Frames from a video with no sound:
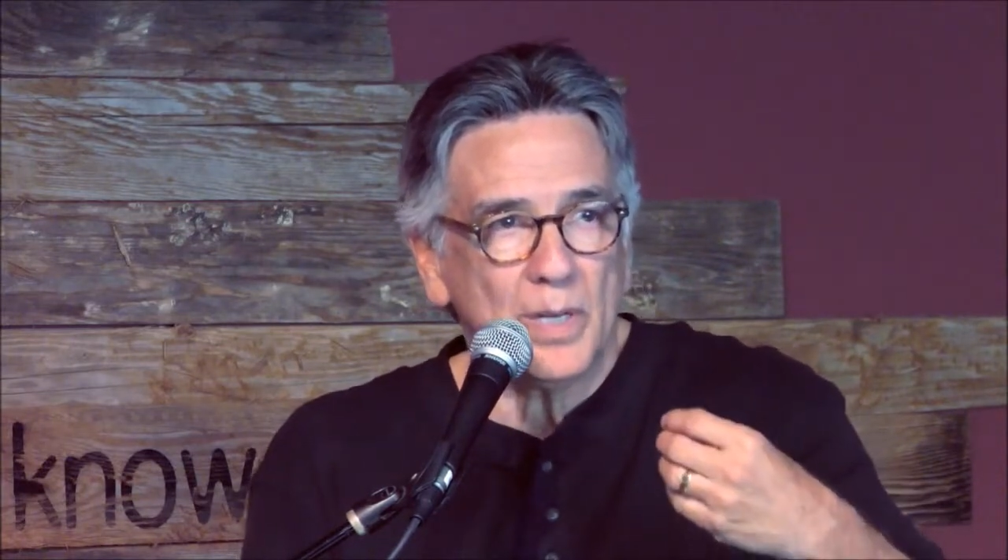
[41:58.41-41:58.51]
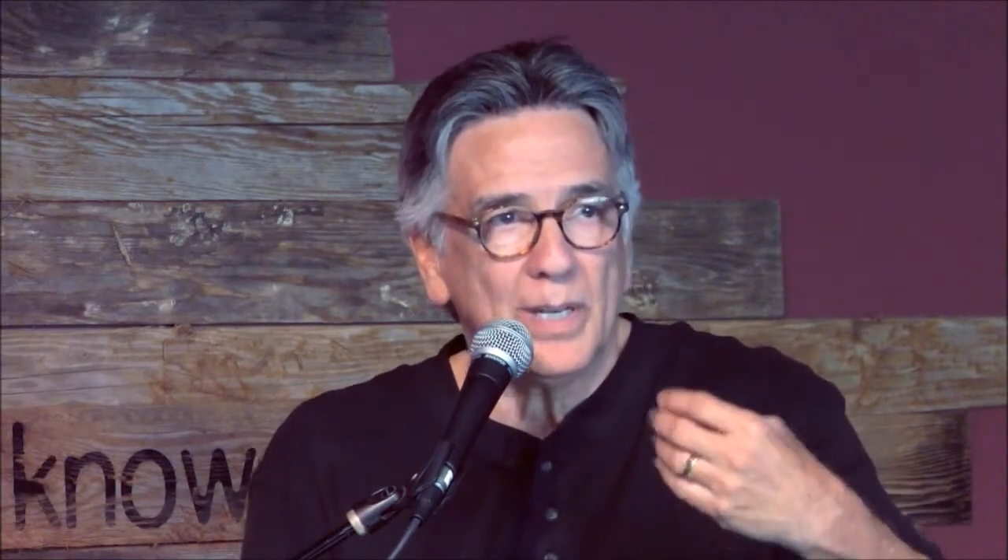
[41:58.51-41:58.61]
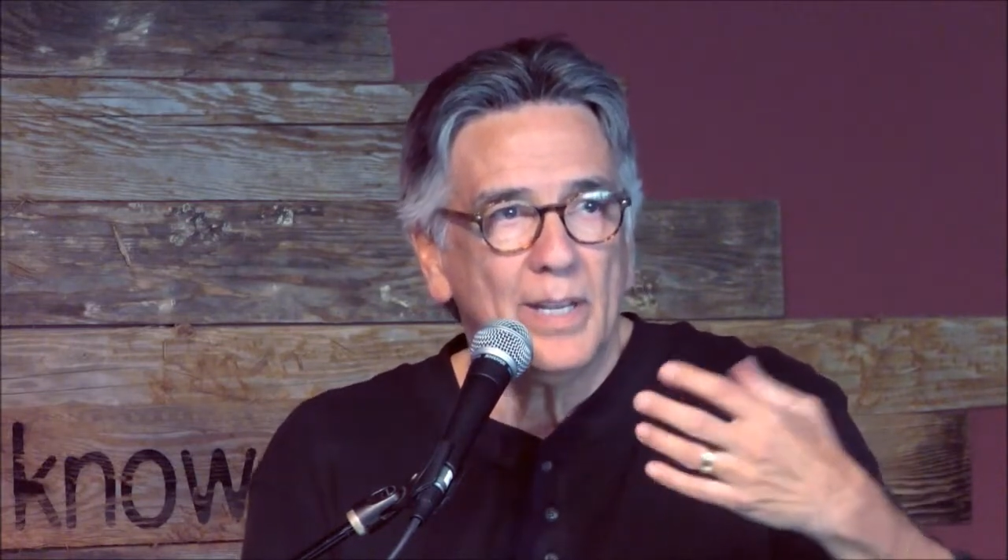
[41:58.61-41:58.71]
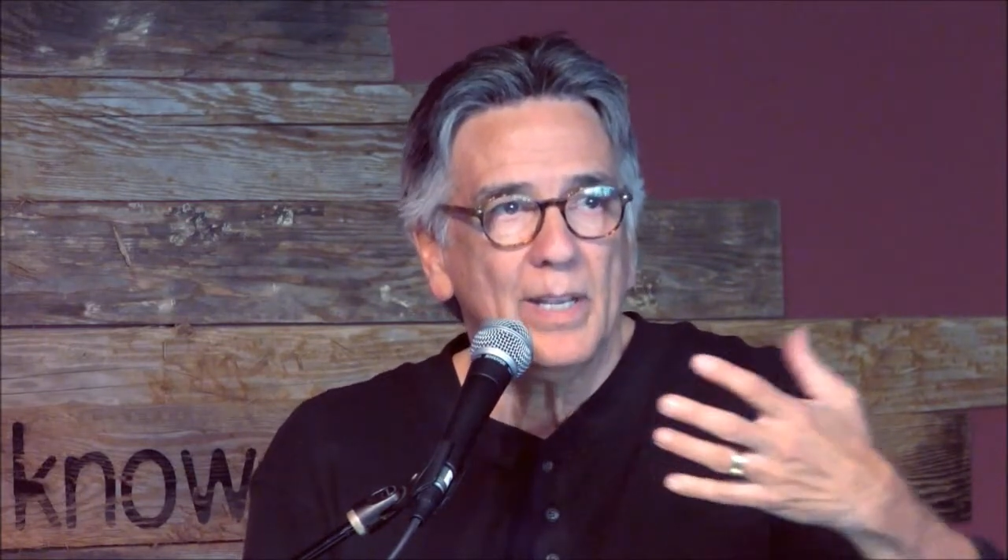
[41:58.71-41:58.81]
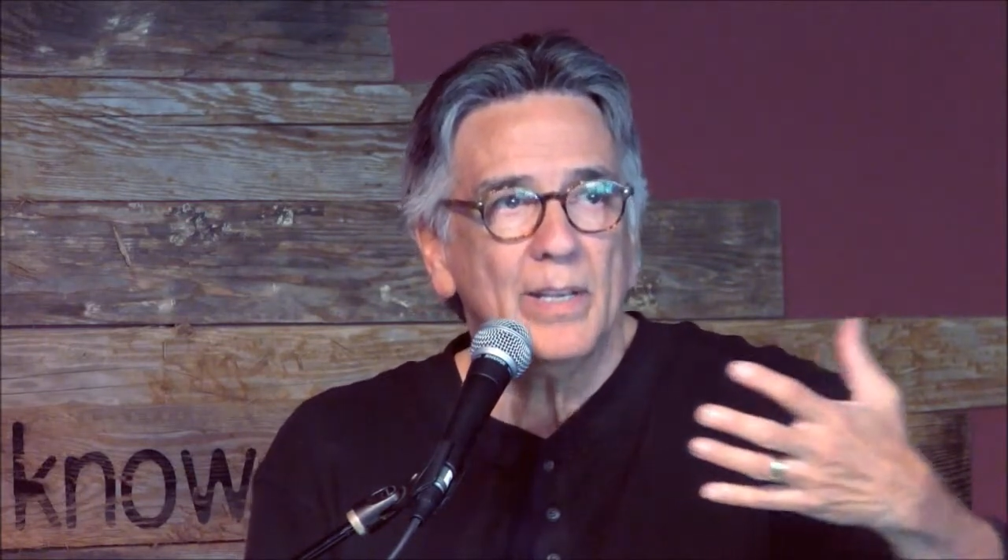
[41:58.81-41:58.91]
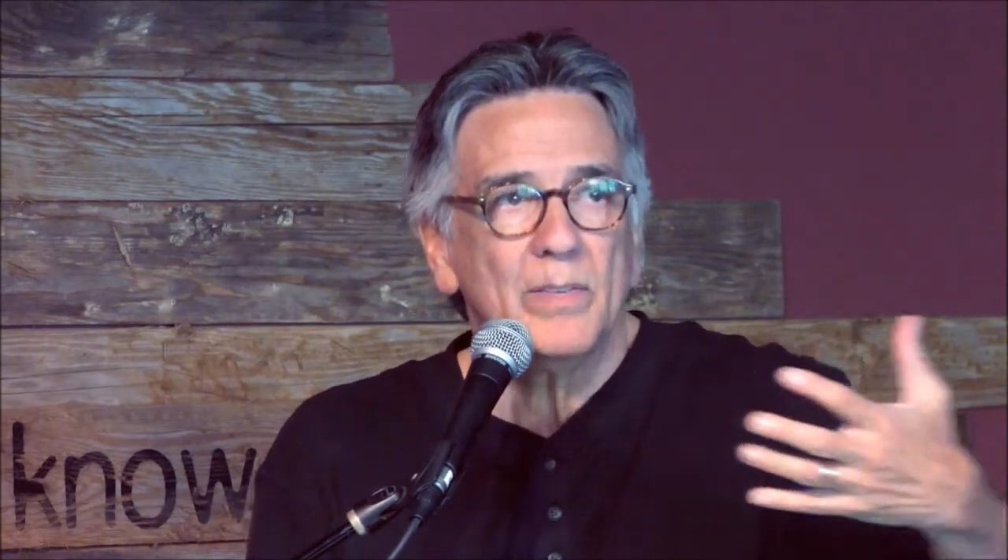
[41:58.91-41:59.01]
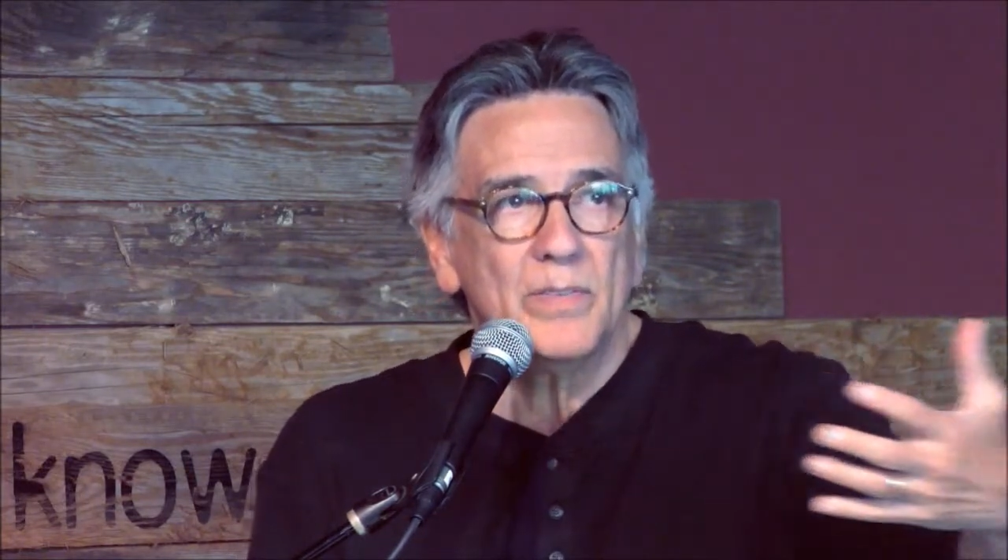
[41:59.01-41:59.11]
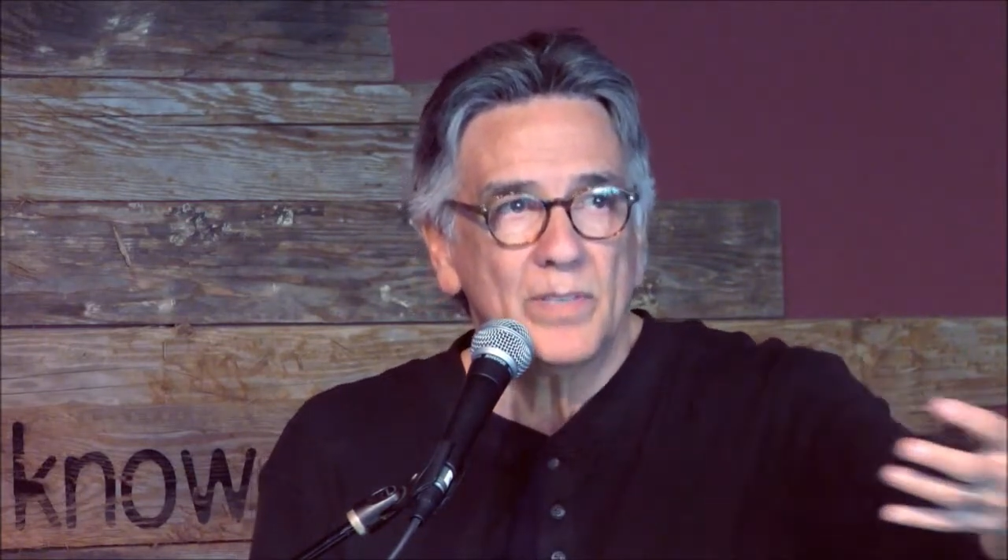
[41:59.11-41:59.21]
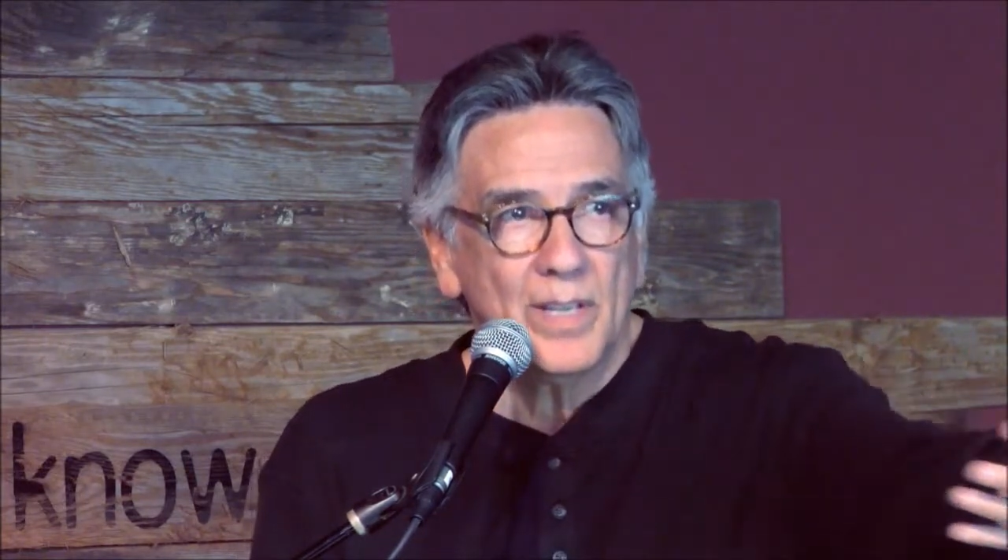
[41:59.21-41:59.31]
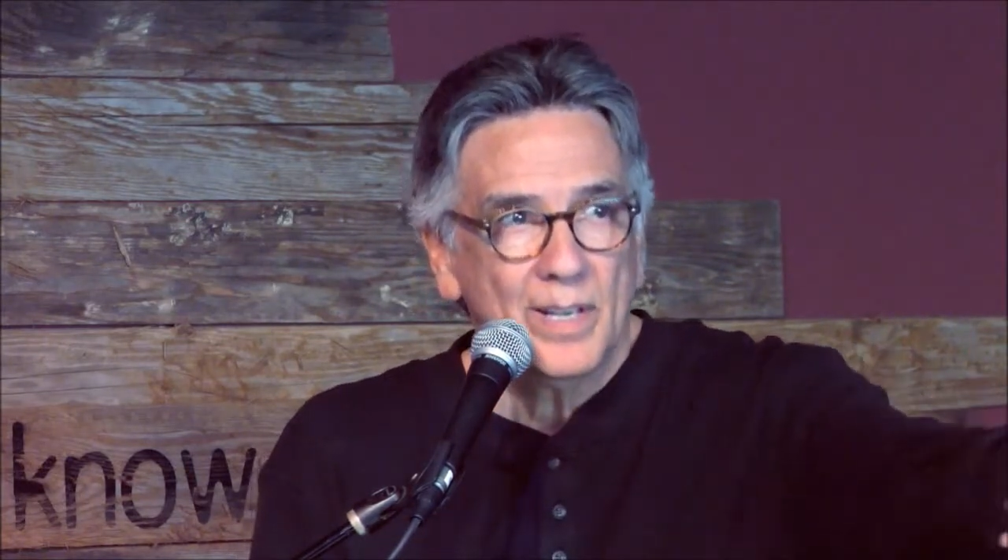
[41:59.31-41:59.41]
what
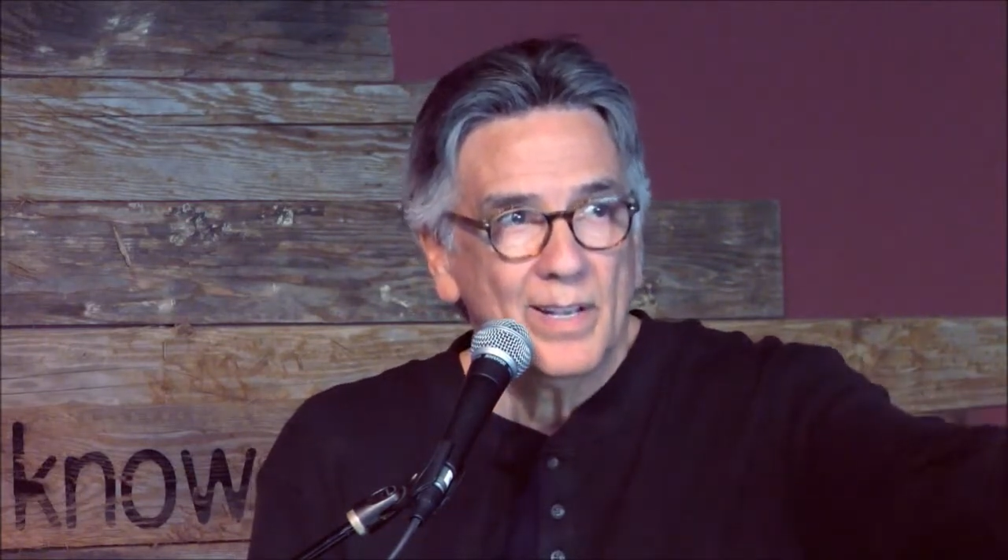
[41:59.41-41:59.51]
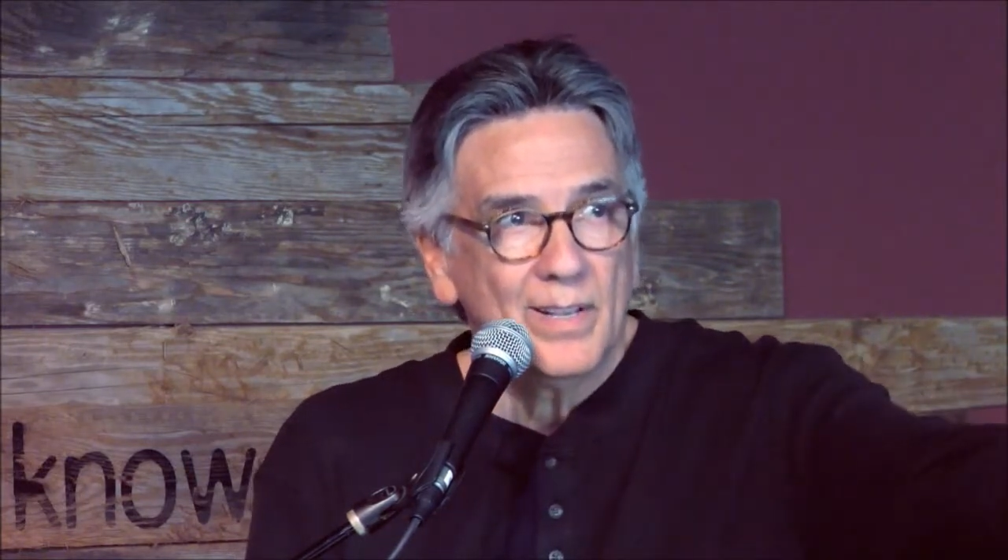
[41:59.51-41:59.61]
gives